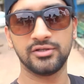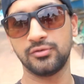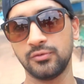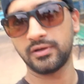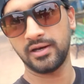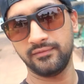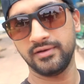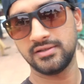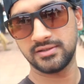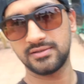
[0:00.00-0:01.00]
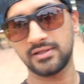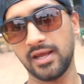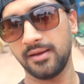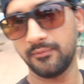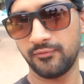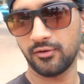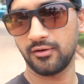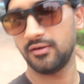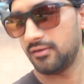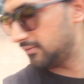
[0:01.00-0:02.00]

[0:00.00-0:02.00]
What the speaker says: you are holding the camera and talking